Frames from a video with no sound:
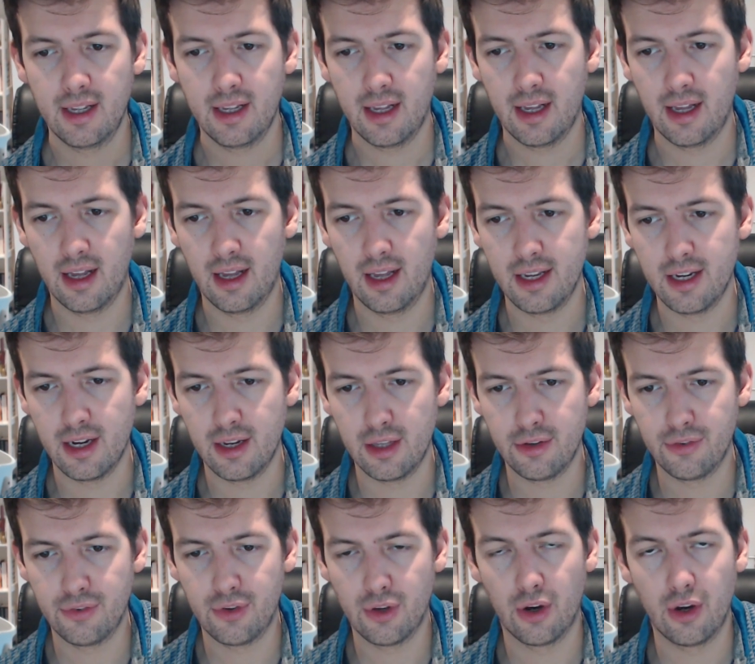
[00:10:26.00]

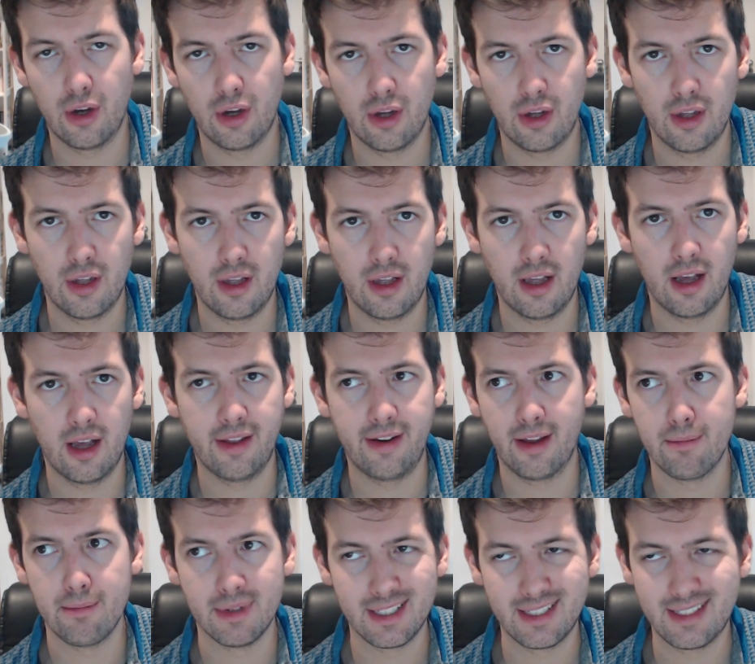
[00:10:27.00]
You've got an
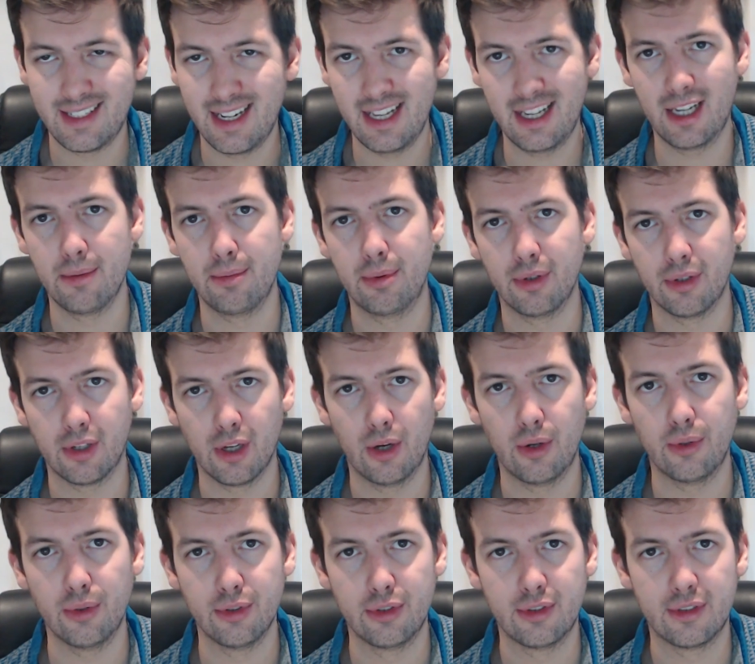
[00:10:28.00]
unmistakable
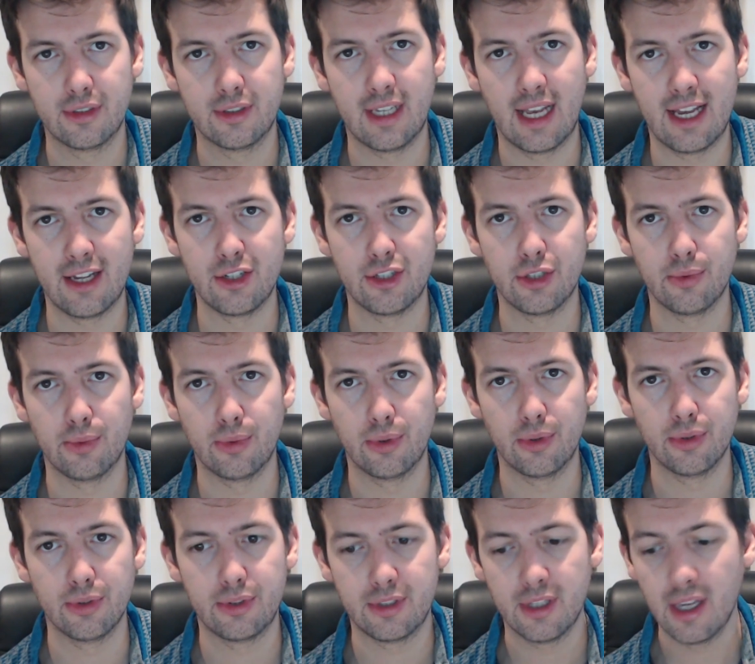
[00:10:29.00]
goal to head
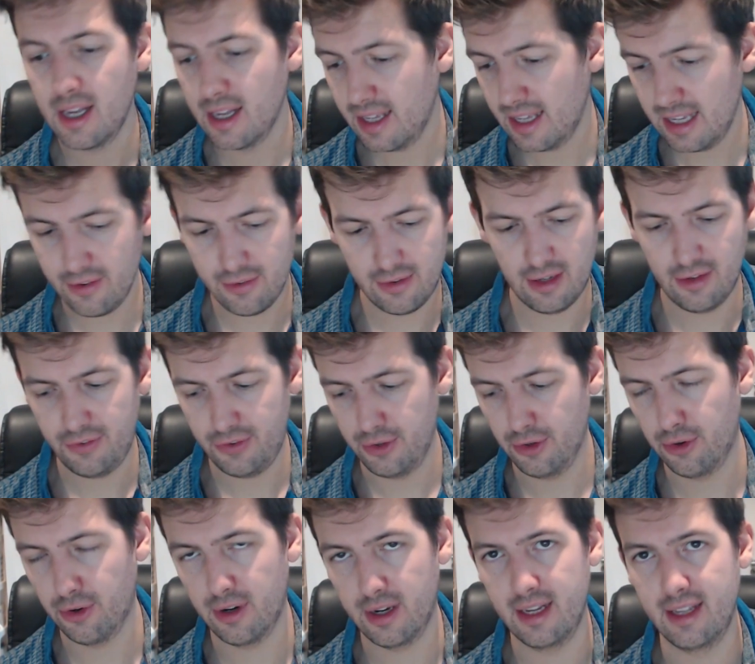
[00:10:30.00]
towards. Even if
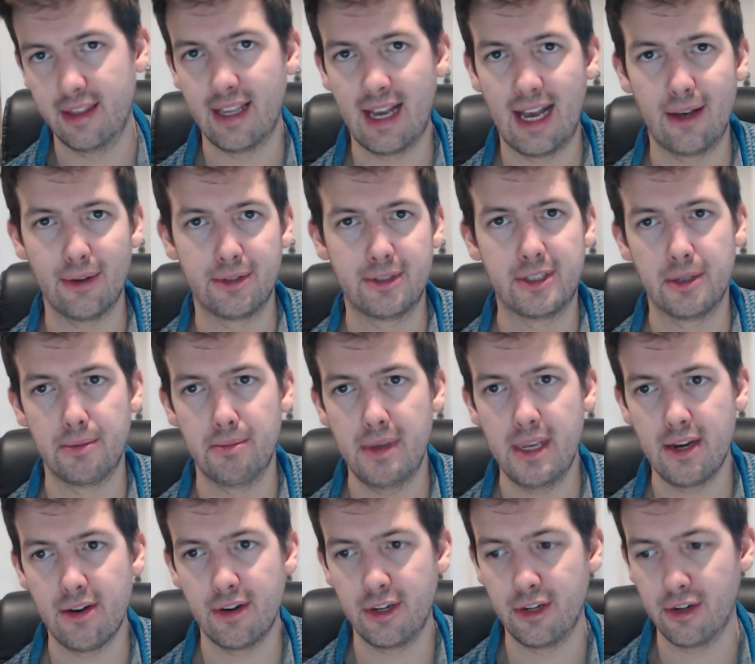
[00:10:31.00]
you're in House
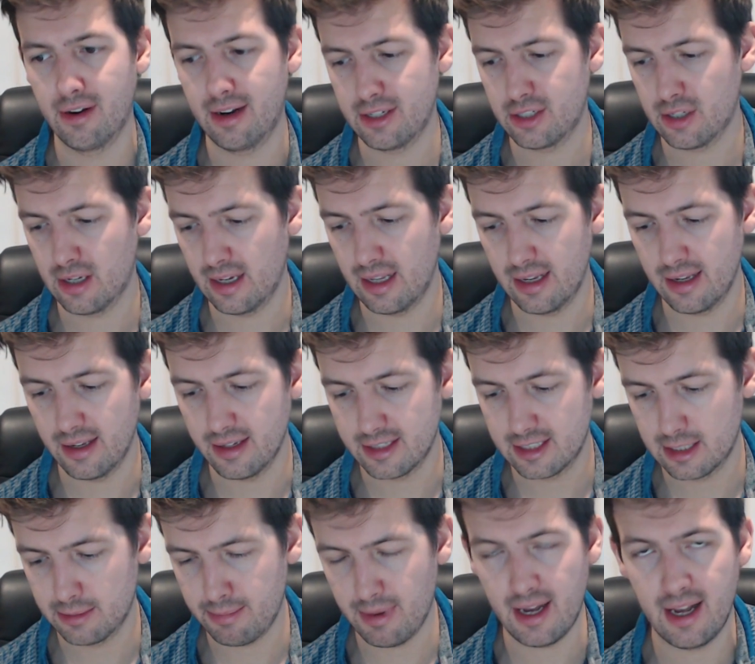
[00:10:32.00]
Demir and you're actually a
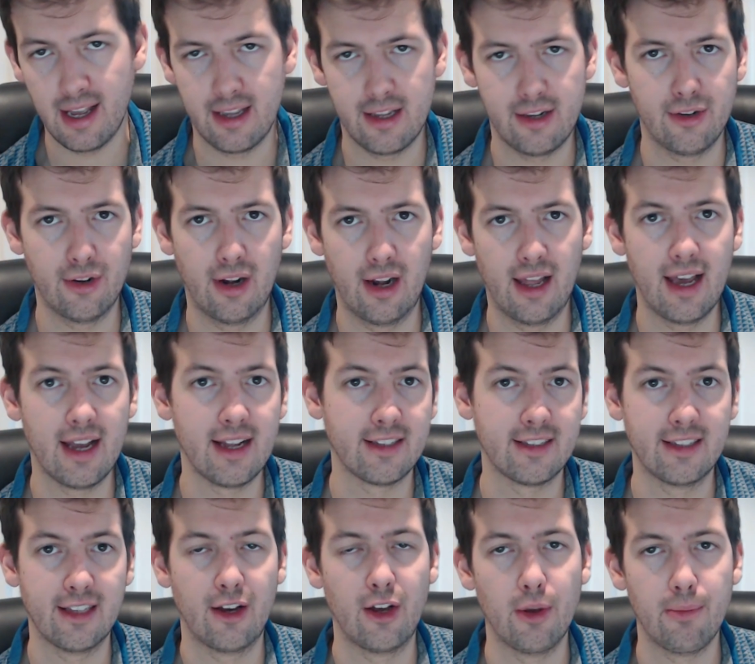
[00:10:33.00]
spy and you're lying to the
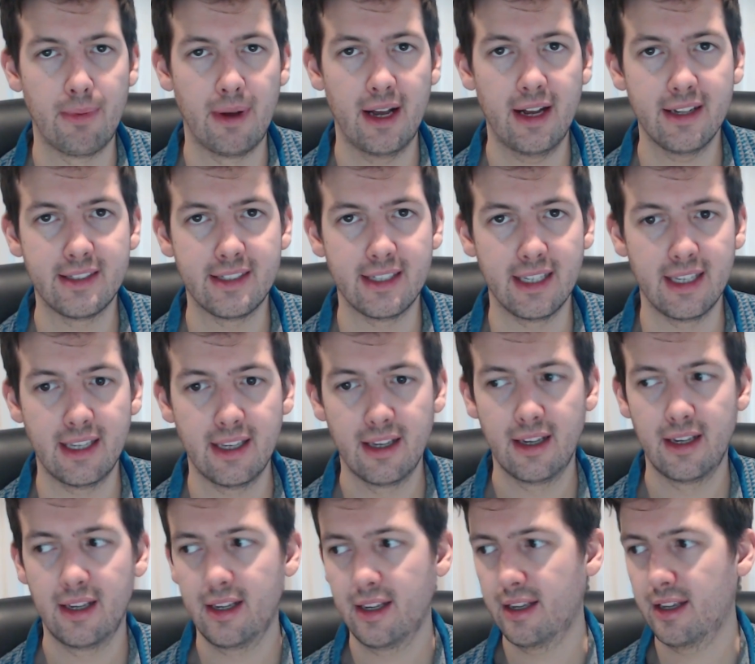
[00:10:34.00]
whole party,
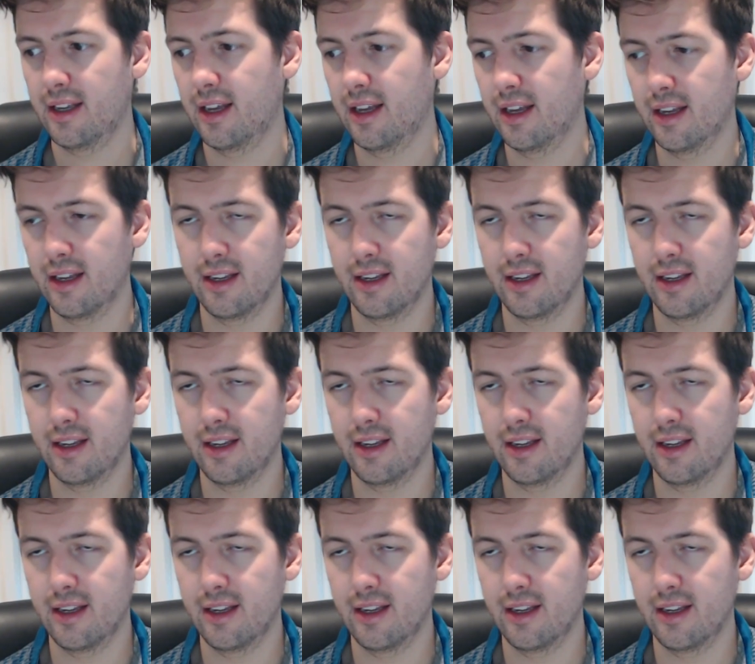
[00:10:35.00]
uh,